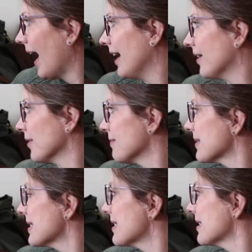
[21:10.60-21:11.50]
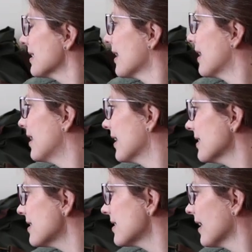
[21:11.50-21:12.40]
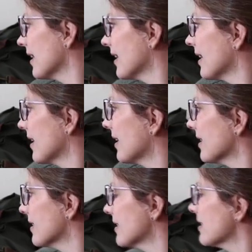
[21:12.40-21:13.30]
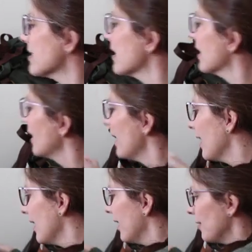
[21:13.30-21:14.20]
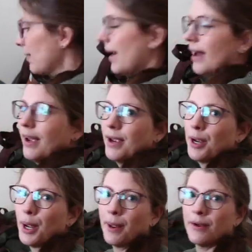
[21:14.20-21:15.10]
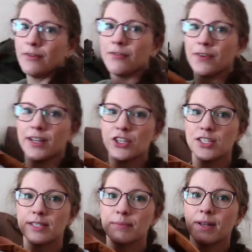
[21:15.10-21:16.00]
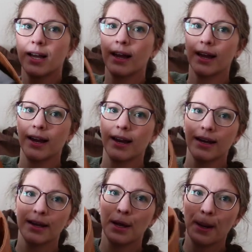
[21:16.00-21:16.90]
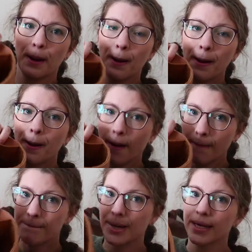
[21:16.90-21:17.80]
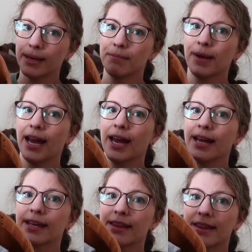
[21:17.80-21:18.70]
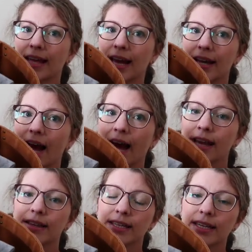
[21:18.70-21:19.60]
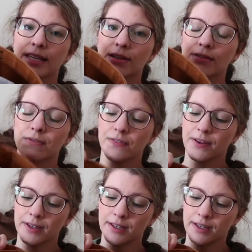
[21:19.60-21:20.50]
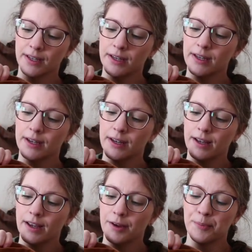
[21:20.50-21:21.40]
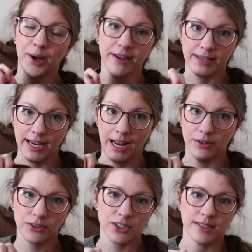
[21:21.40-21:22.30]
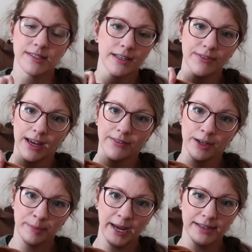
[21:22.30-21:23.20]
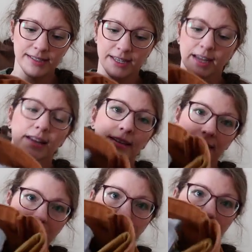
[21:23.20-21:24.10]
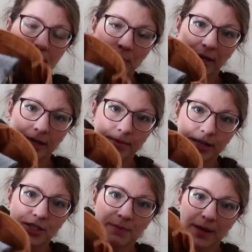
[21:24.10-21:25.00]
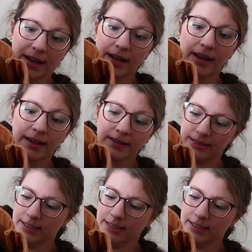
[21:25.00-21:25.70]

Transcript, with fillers: items. This is my Fringe Supply bucket bag that I leave by the couch. Instead of having a basket, this is pretty much my,